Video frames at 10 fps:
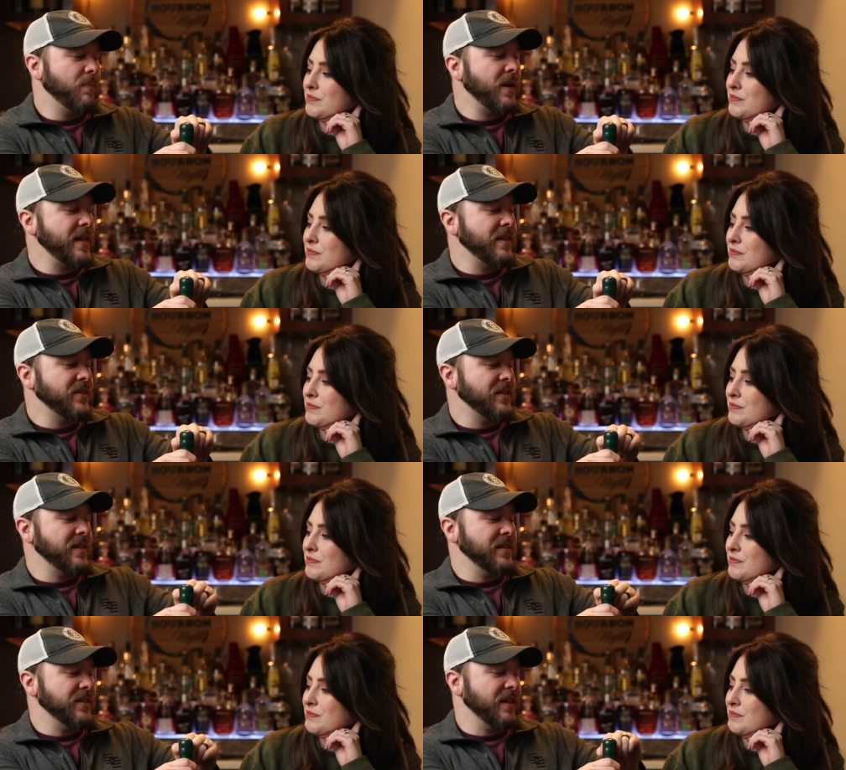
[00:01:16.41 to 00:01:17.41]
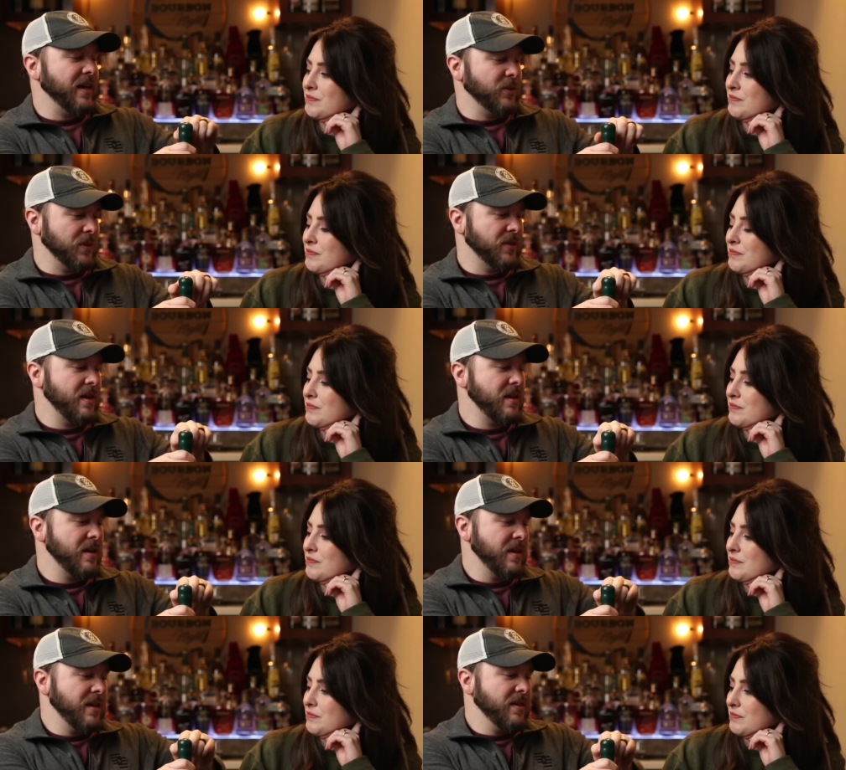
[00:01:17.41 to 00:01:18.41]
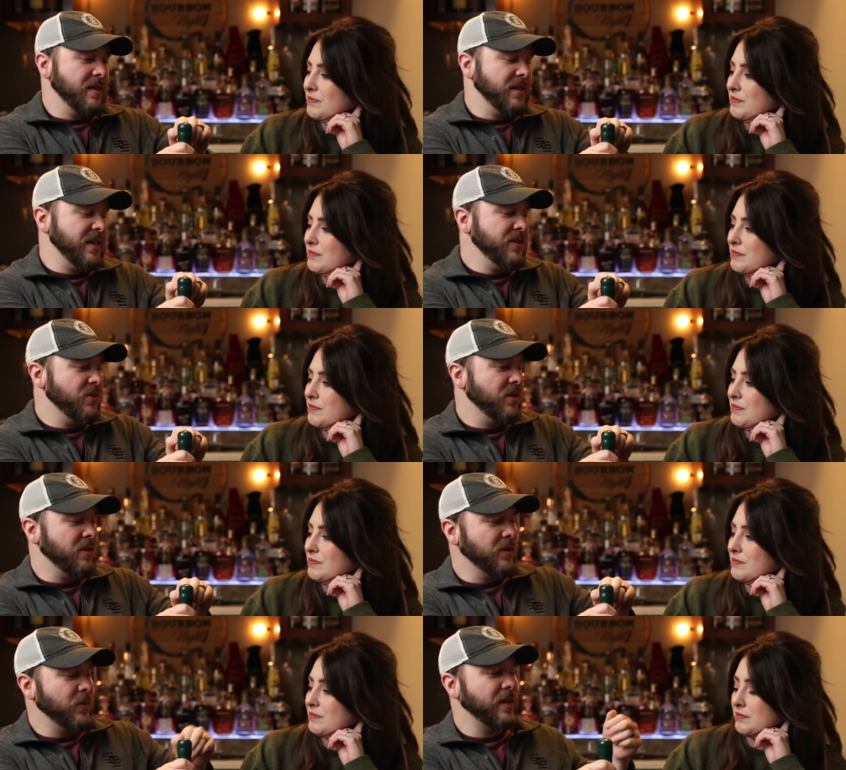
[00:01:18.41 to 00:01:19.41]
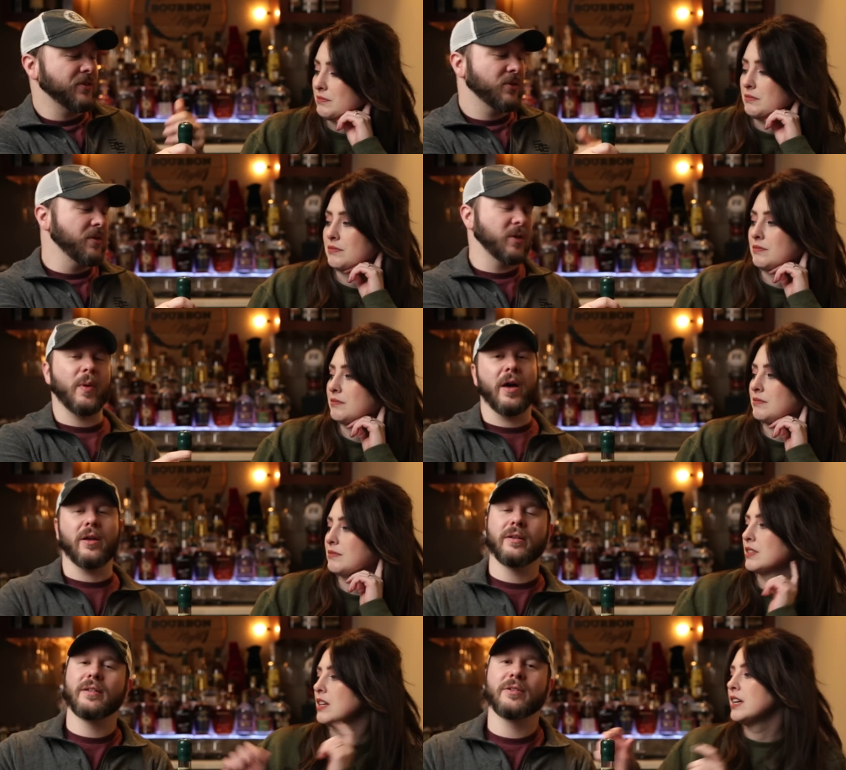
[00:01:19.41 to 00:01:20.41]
Speaker 1: But this is, as we said, the 10 year old, well, screw this bottle. It